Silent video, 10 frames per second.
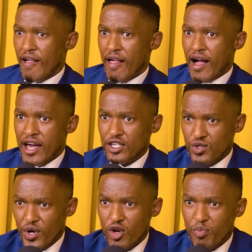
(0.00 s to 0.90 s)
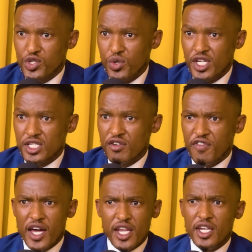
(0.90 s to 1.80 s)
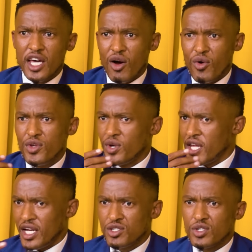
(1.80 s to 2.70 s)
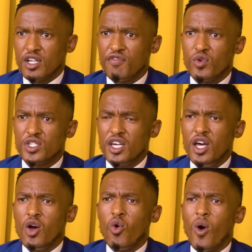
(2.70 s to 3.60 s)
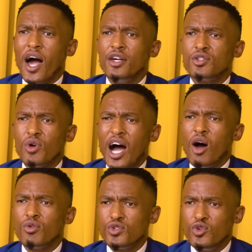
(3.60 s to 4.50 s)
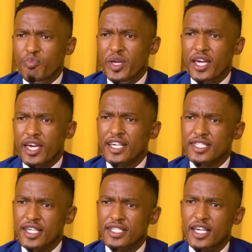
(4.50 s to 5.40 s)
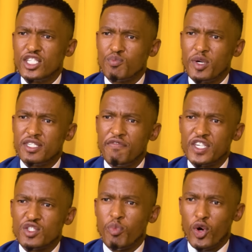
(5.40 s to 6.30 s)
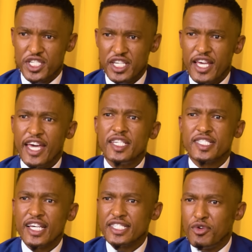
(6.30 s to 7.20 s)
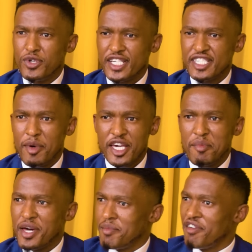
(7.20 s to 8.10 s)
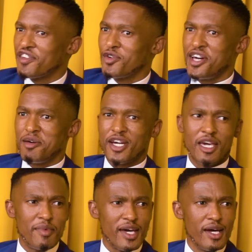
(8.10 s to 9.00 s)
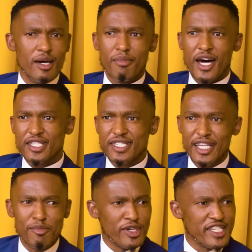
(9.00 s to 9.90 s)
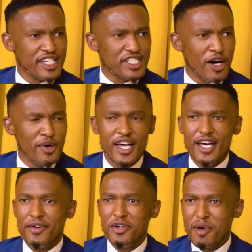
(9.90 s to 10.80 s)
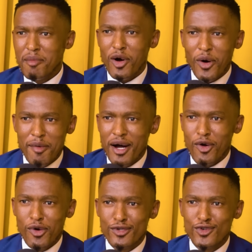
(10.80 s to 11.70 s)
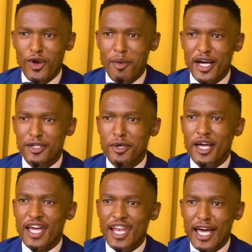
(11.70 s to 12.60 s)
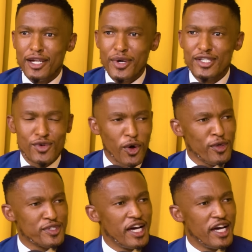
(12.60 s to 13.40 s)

I saw an opportunity kufana nendawo you can ask yourself ukuthi how do you pick a certain specific spot enisazi ukuthi asinama camera ama freeway nama camera but still imoto yashawa remember why bangakhona ukuthola abantu lento it's called